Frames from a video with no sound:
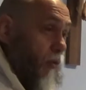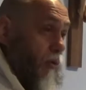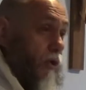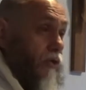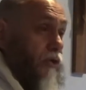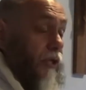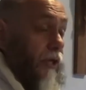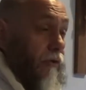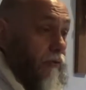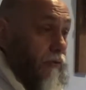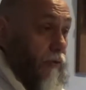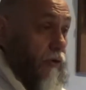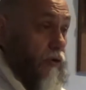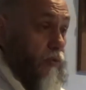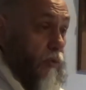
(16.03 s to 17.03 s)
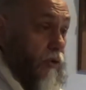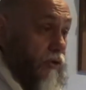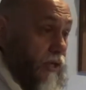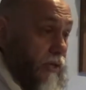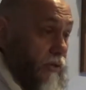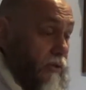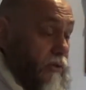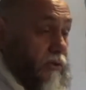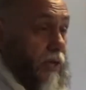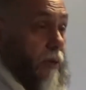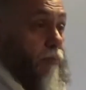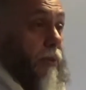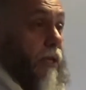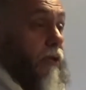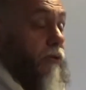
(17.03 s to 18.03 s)
We see it first when Jesus is
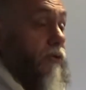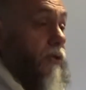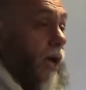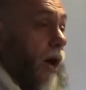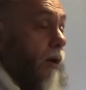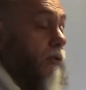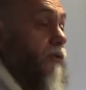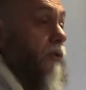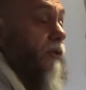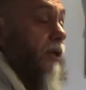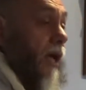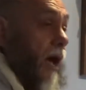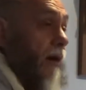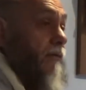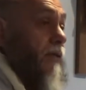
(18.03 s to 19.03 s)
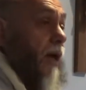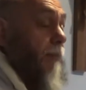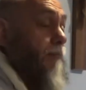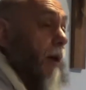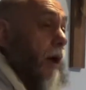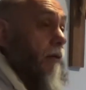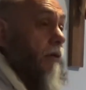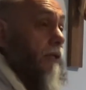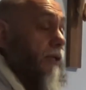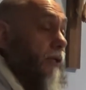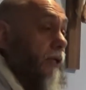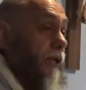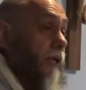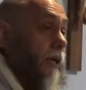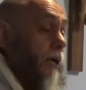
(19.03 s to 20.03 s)
at Peter's house and they have that
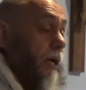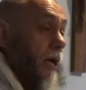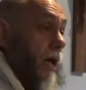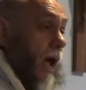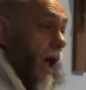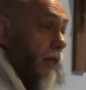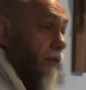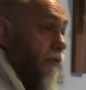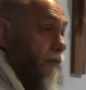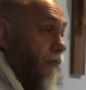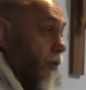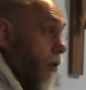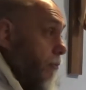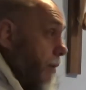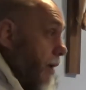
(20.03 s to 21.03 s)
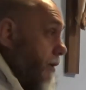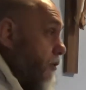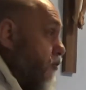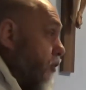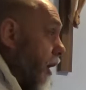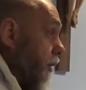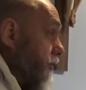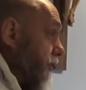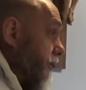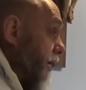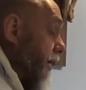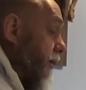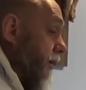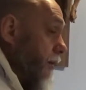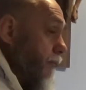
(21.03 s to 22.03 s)
paralytic, and the four men are trying to
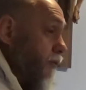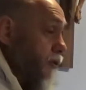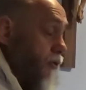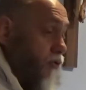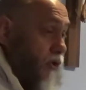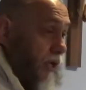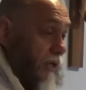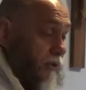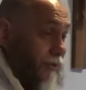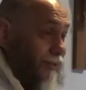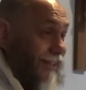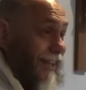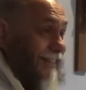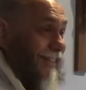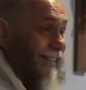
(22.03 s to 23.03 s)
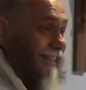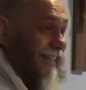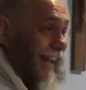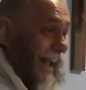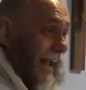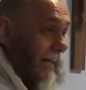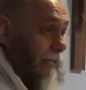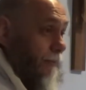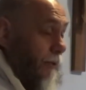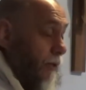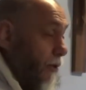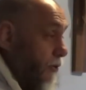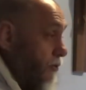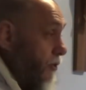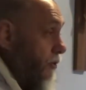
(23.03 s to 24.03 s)
get him to Jesus and they can't
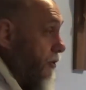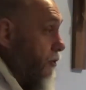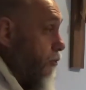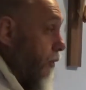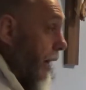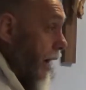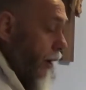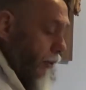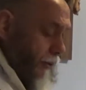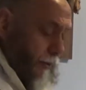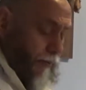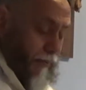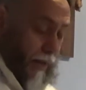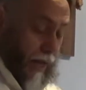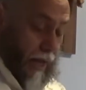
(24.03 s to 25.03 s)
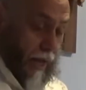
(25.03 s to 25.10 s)
because of the crowd.